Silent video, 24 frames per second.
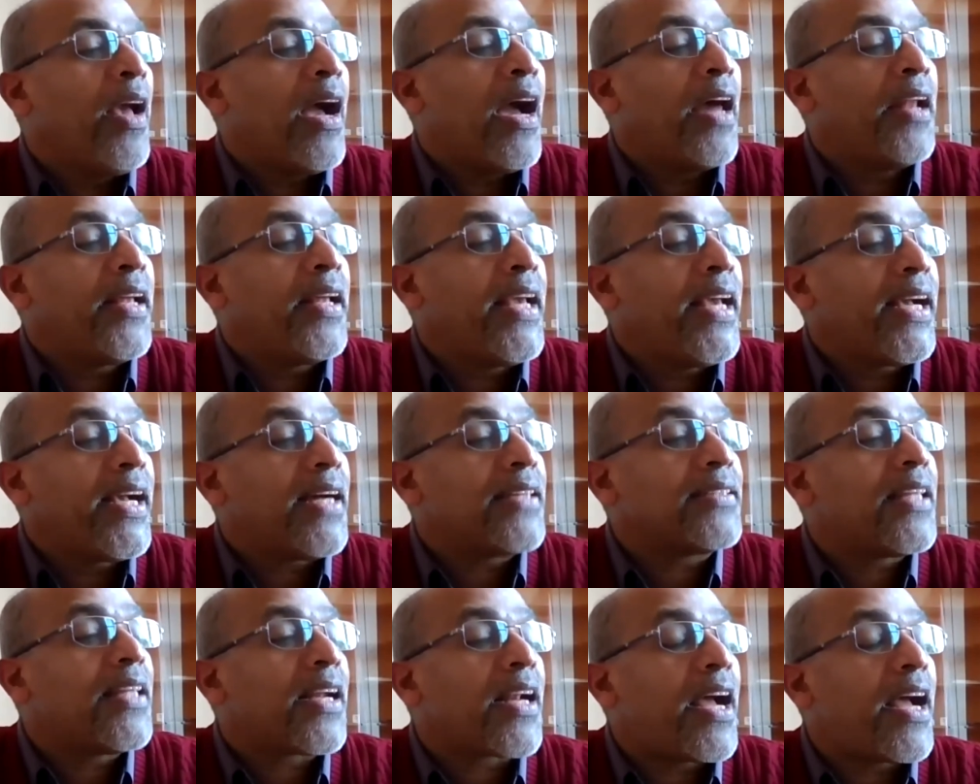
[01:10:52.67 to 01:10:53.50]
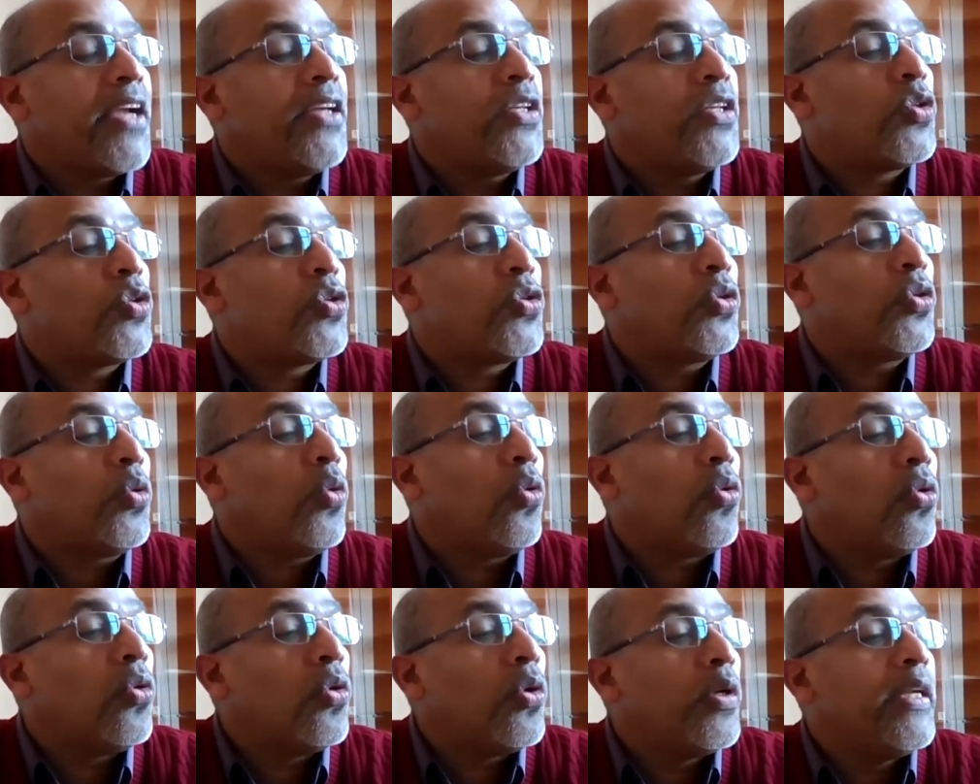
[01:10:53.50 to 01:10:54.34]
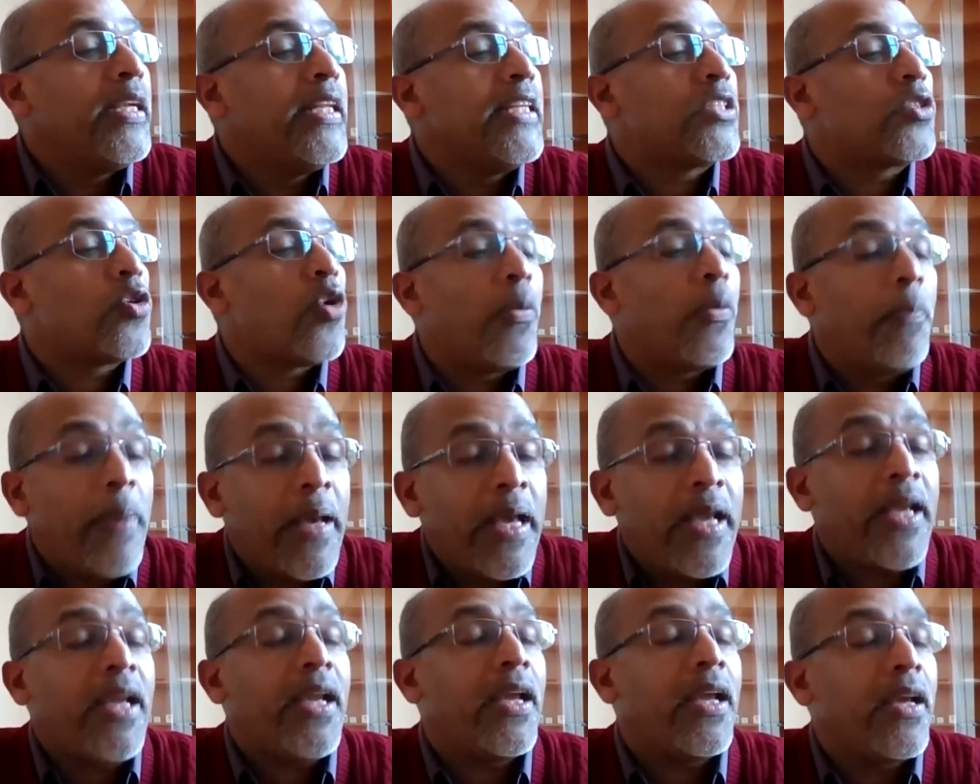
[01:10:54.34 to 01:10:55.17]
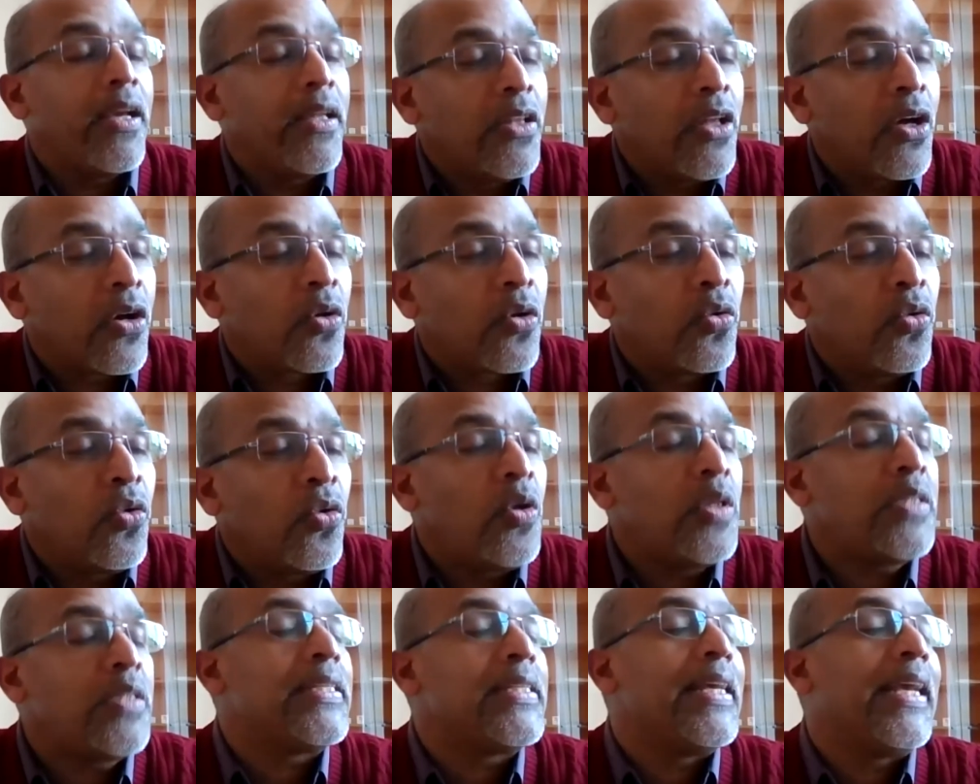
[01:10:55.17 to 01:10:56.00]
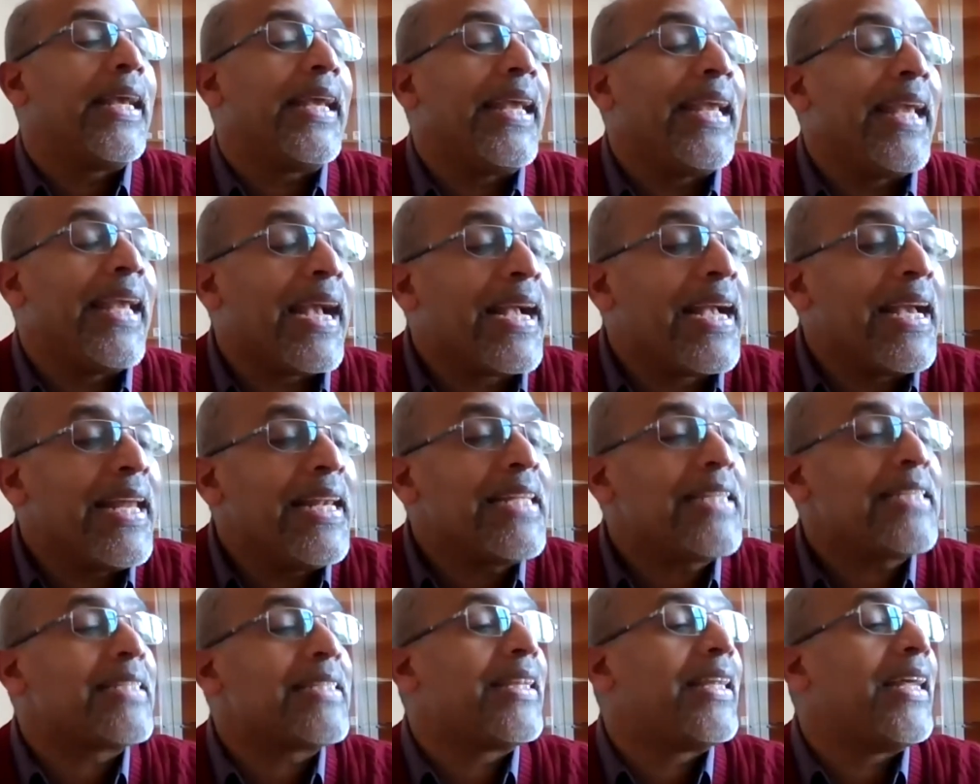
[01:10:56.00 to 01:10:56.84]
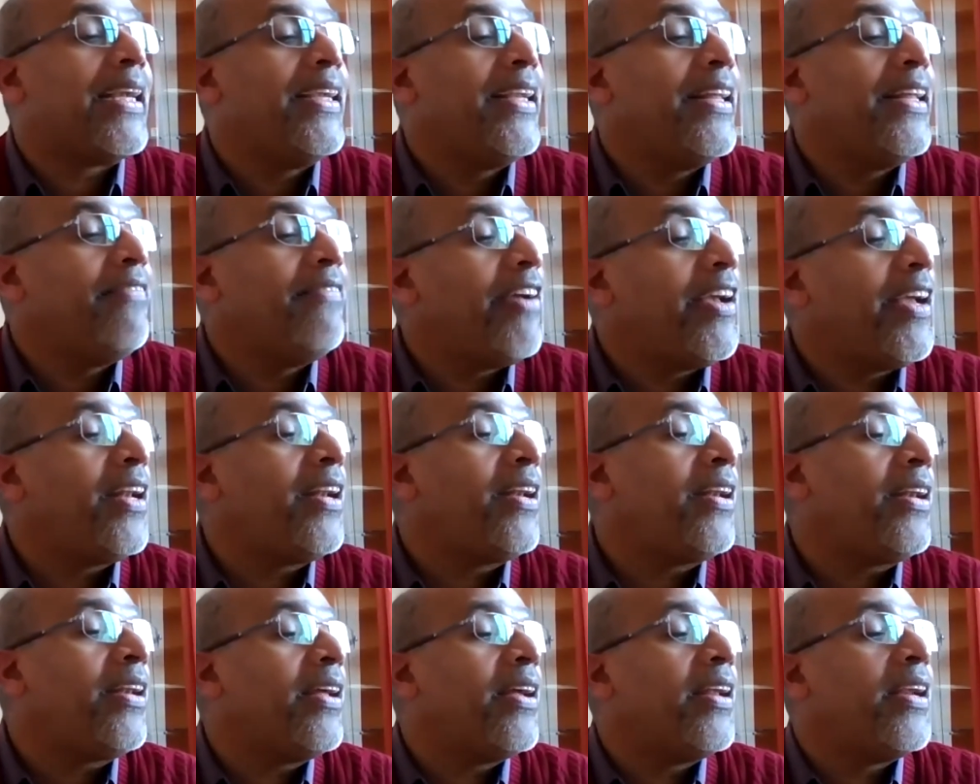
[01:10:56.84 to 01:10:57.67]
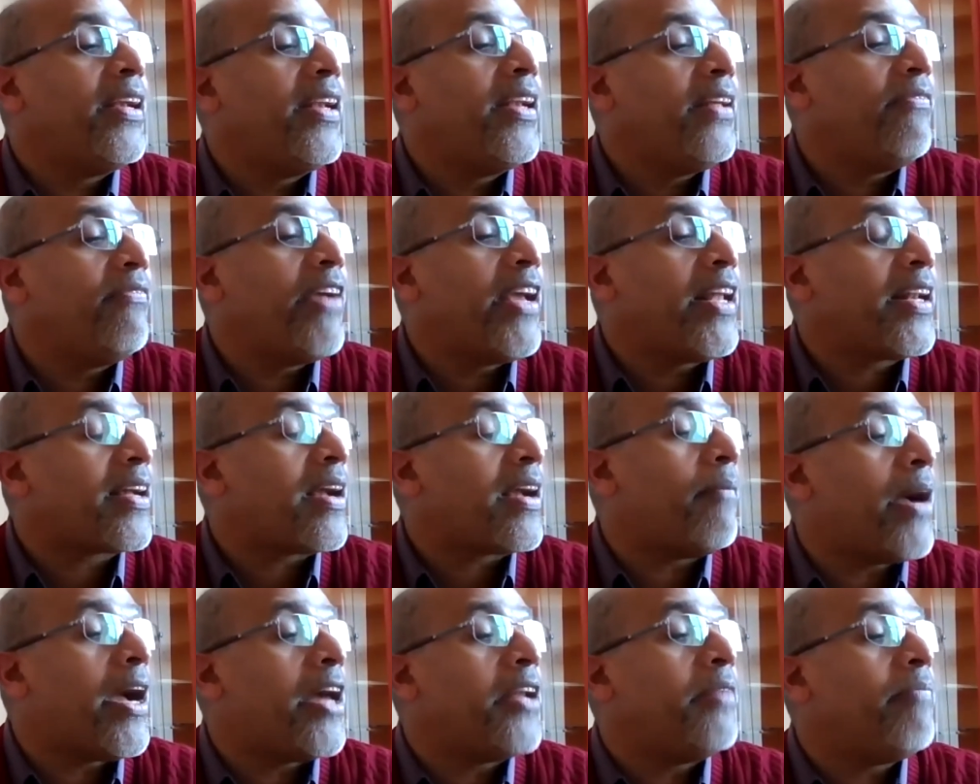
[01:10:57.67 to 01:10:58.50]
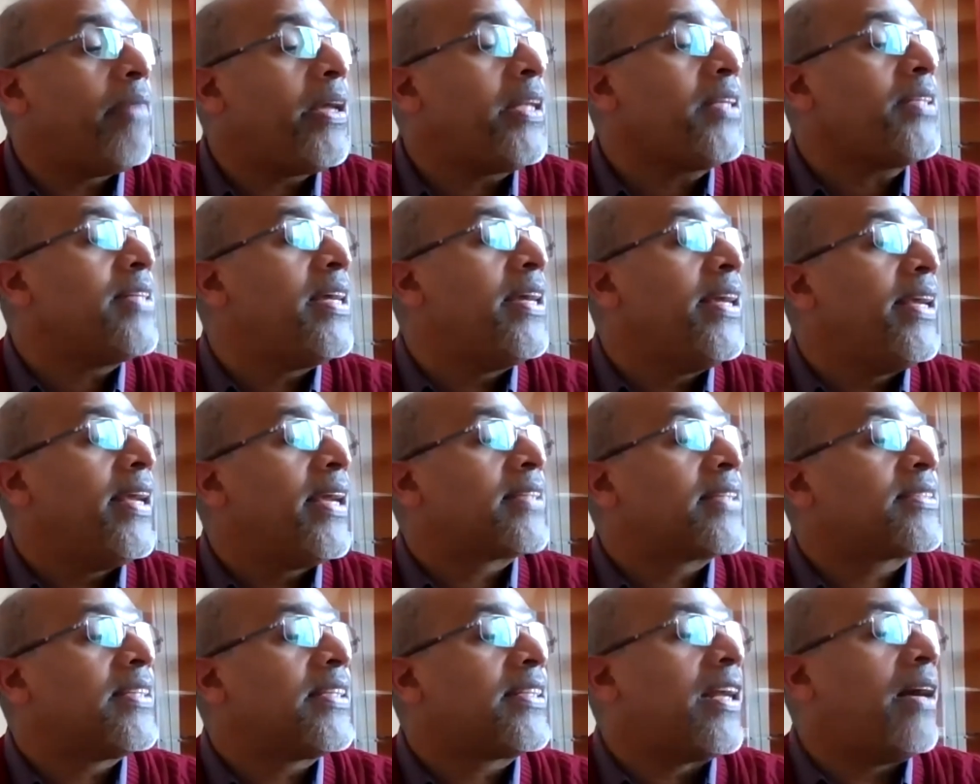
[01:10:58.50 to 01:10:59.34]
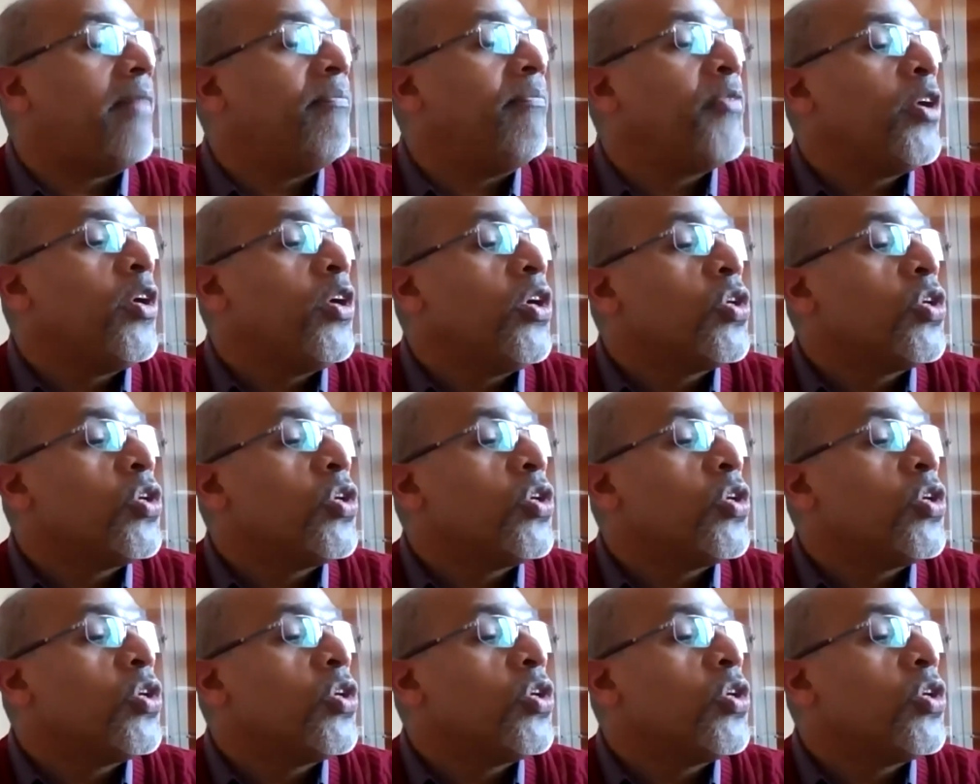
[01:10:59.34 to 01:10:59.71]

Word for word: And he has the right to disobey the rules against the divine, divine commandment, etc.